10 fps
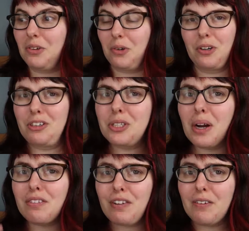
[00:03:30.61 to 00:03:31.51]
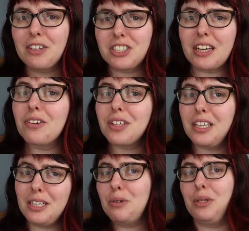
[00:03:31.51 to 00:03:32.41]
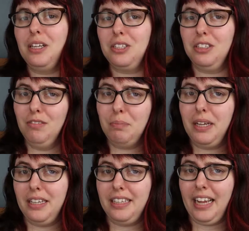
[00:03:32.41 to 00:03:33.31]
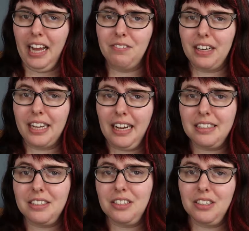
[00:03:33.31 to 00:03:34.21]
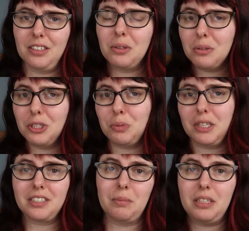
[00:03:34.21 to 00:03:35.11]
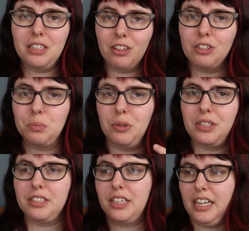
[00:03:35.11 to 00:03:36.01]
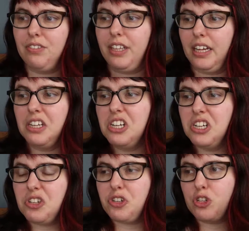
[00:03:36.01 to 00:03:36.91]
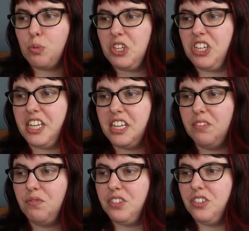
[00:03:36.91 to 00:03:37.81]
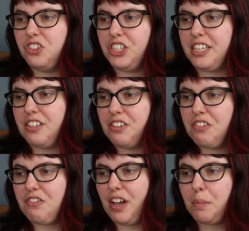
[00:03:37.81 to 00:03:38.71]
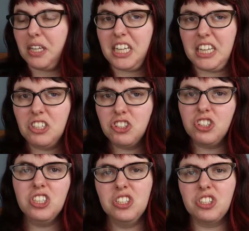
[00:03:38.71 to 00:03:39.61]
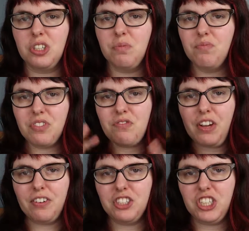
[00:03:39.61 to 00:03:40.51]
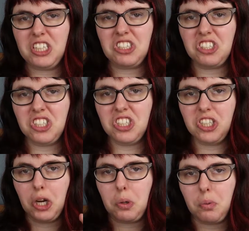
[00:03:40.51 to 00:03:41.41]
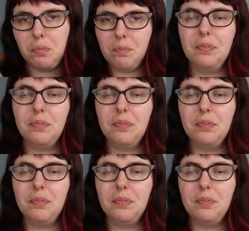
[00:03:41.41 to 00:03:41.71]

Or do you have a favorite cheddar that you think should have been in the advent calendar? Or Swiss. I mean, Jarlsberg is kind of in that Swissy cheese family-ish. So favorite cheese, go.